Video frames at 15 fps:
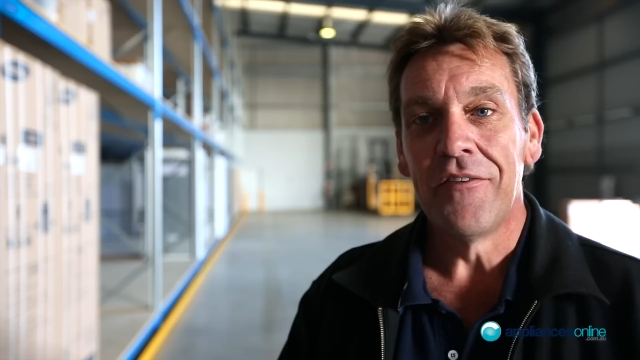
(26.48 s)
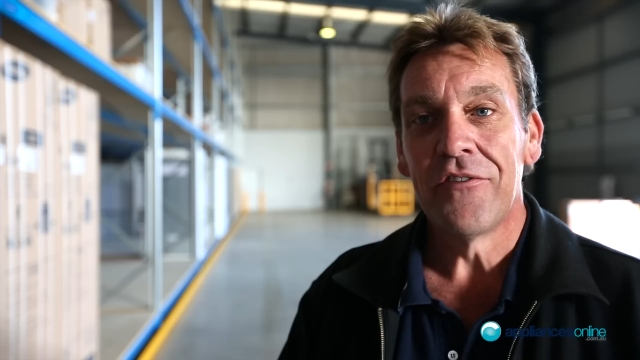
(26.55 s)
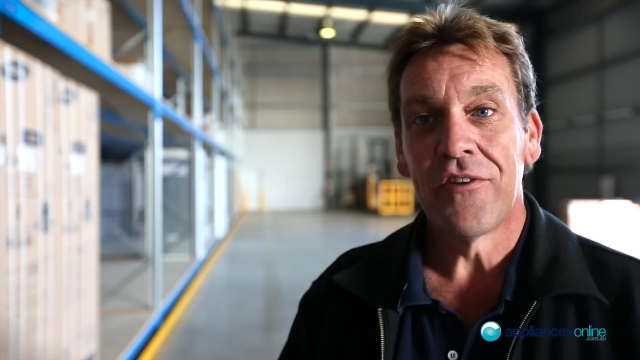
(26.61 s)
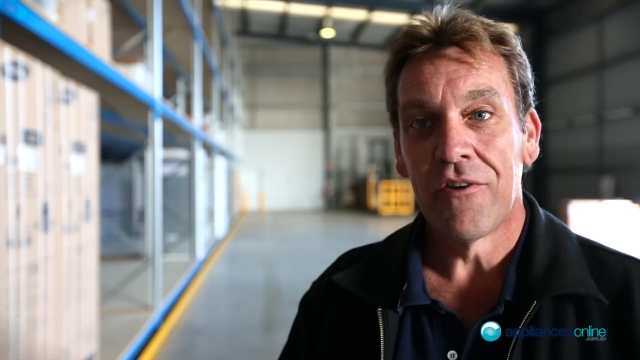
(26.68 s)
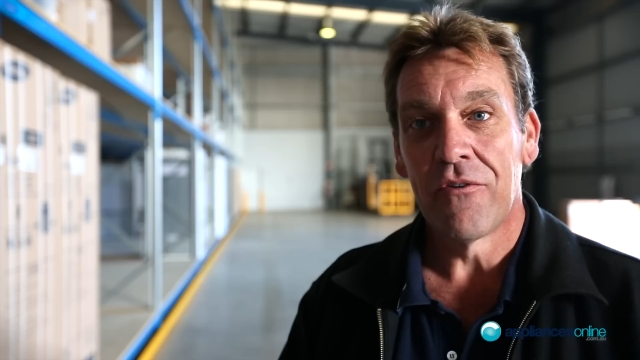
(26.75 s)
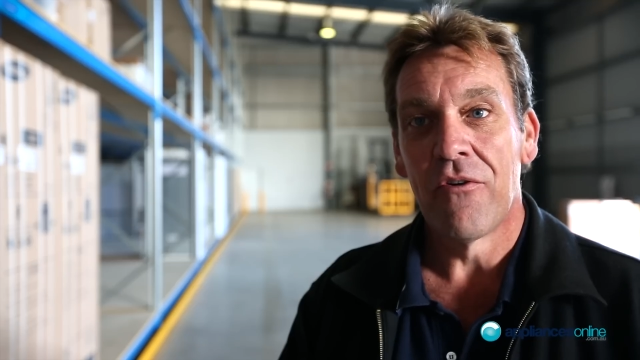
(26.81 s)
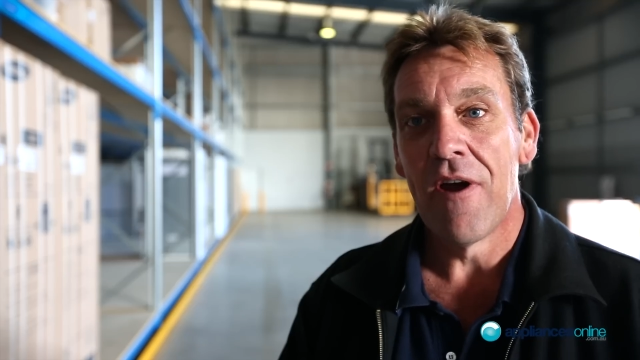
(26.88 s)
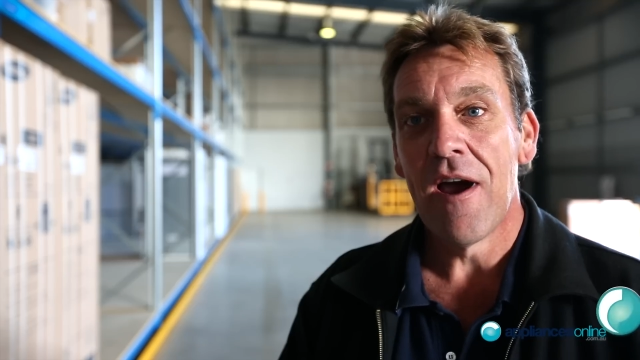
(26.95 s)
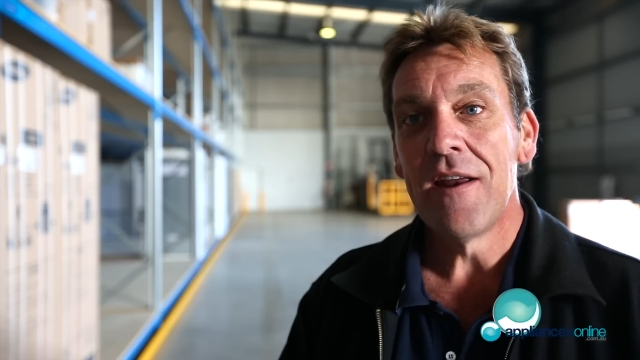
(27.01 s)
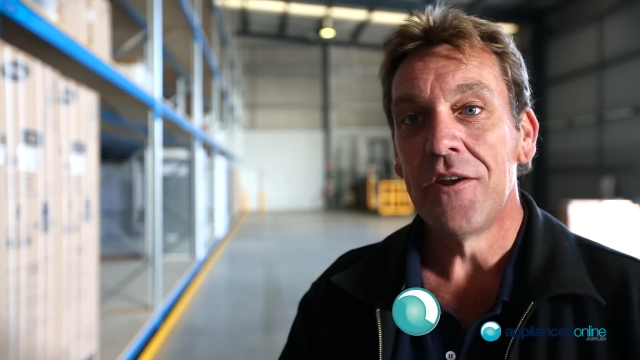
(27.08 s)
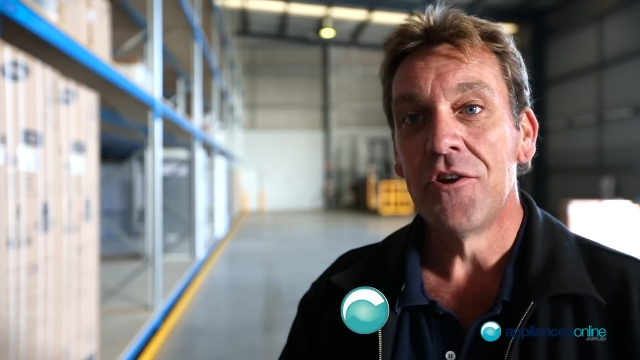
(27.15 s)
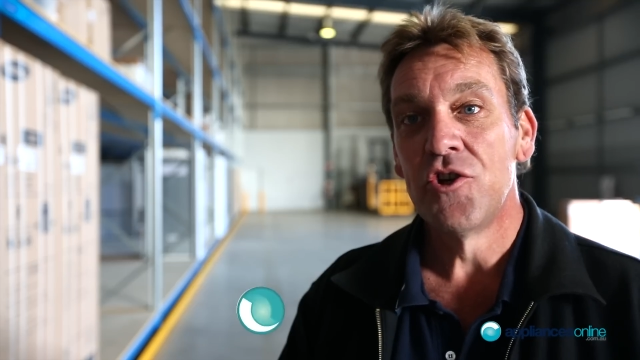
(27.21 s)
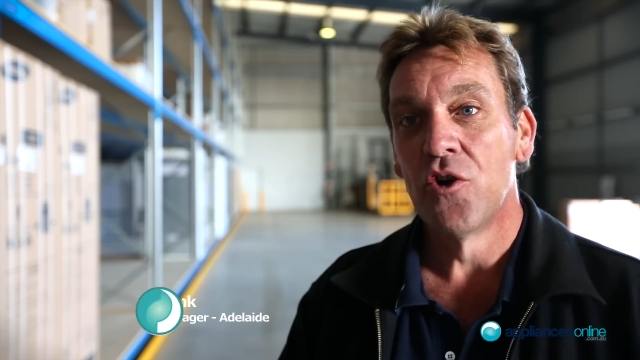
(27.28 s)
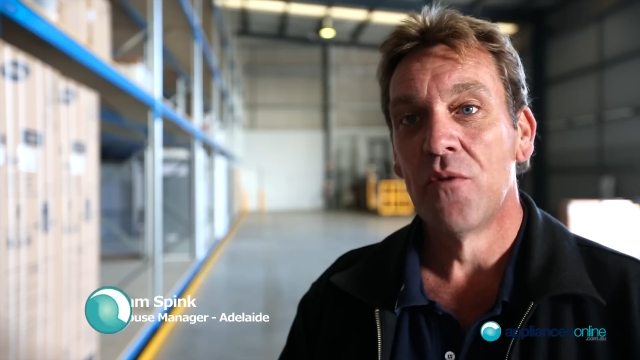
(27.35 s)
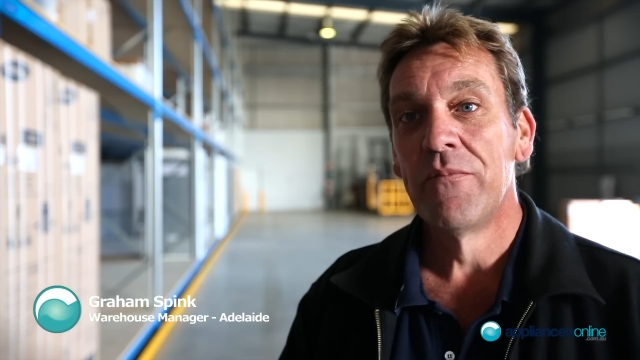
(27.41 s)
It's
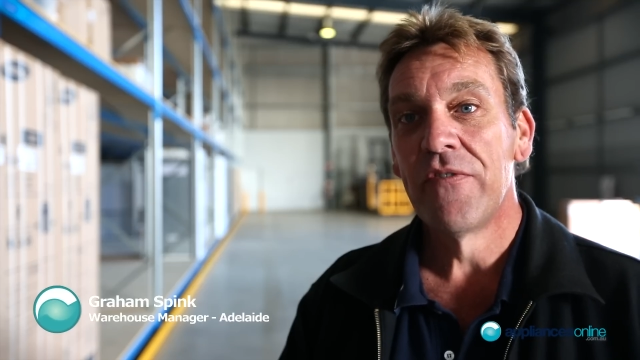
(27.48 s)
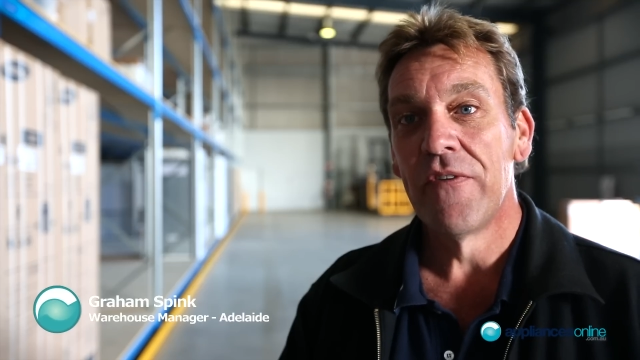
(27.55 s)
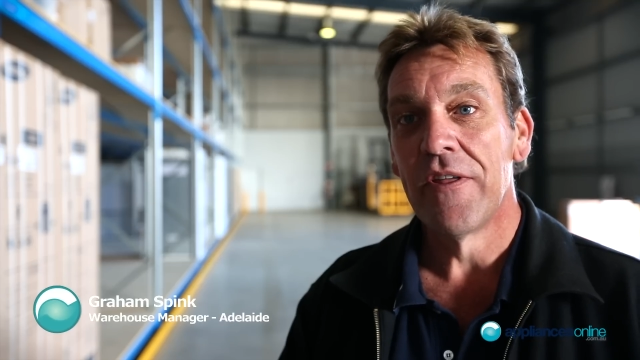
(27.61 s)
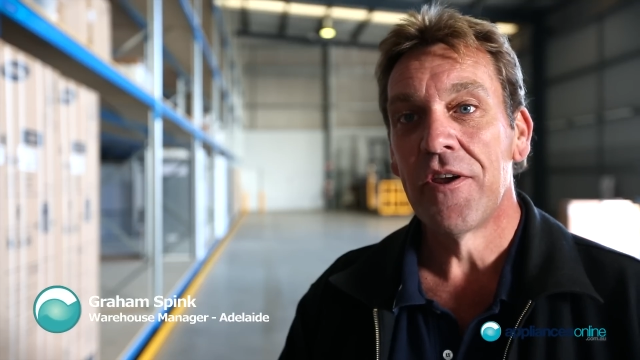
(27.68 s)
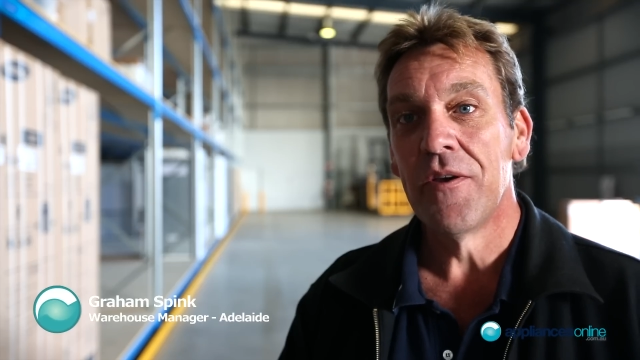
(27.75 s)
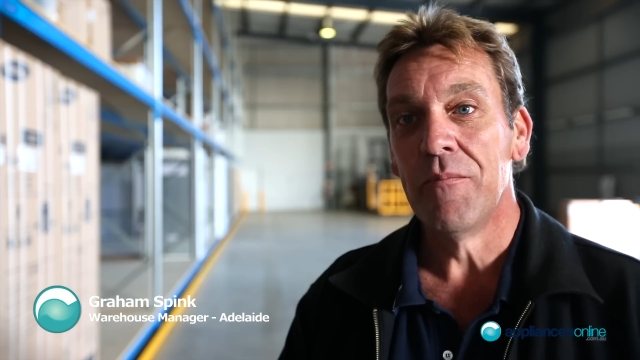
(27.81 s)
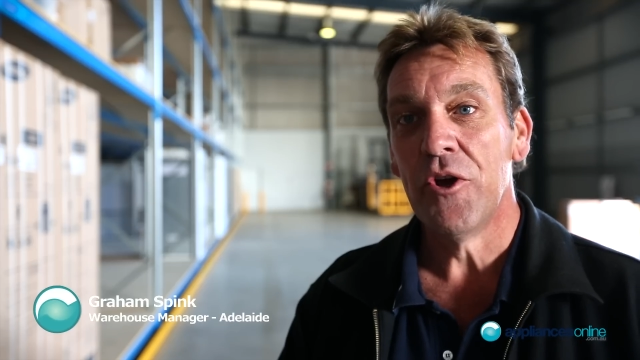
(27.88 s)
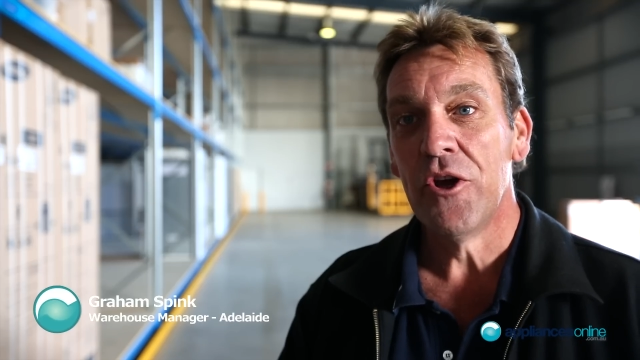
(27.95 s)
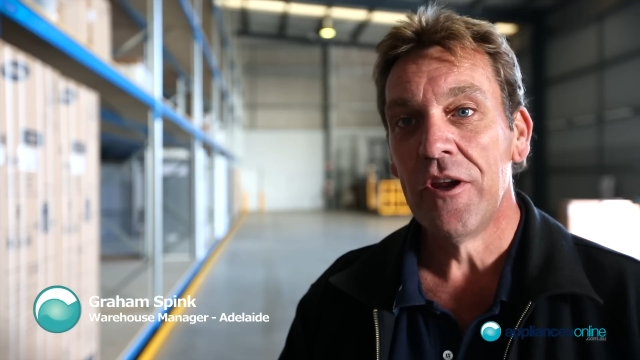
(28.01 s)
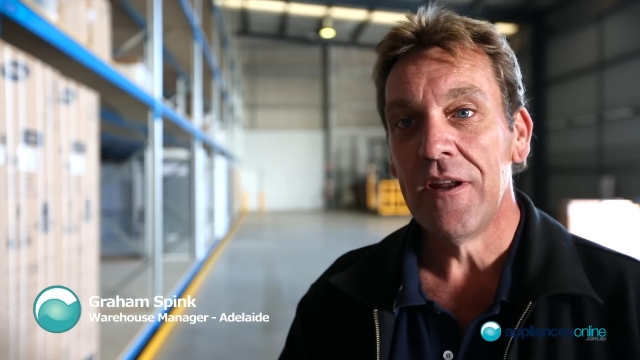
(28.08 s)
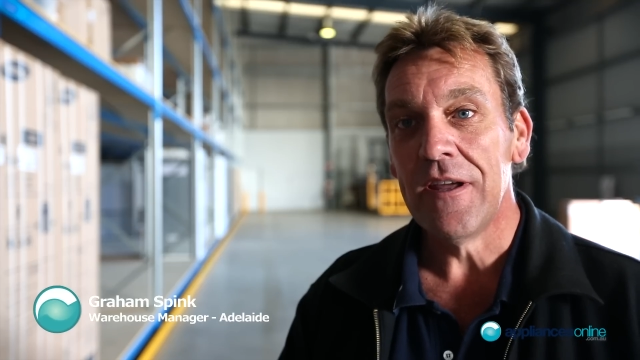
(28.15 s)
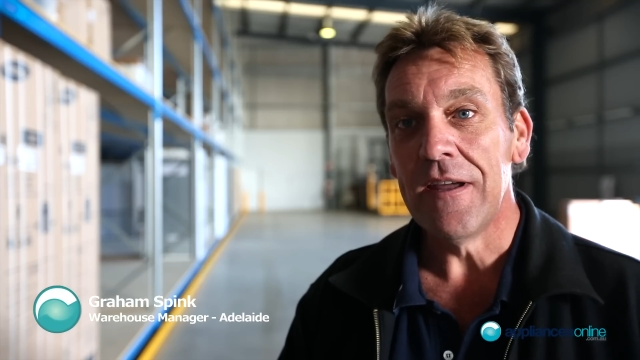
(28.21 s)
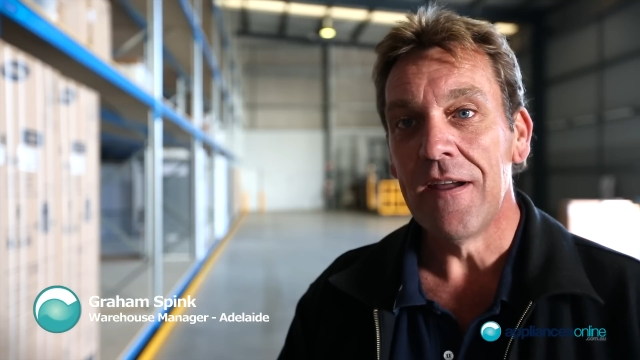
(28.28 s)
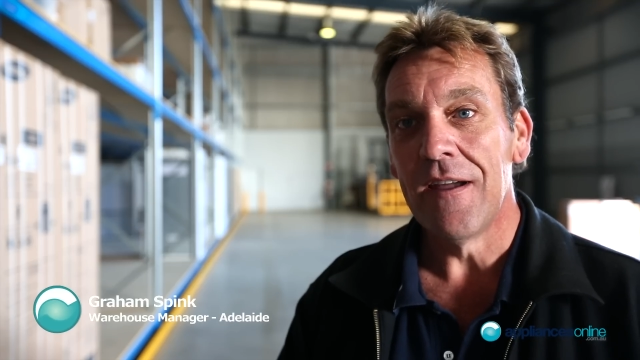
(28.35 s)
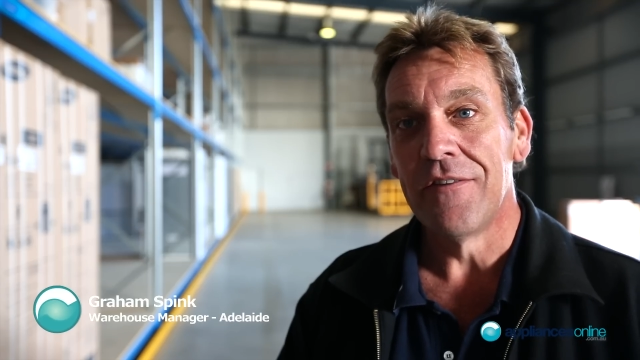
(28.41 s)
creating jobs for the community.